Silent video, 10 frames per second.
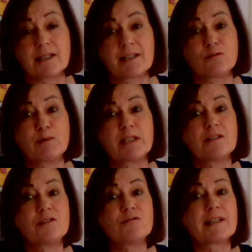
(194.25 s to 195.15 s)
And we
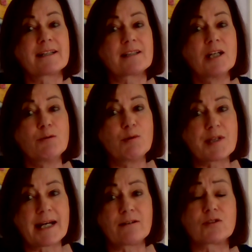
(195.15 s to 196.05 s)
can do that
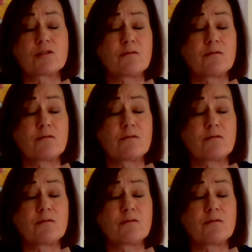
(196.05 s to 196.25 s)
without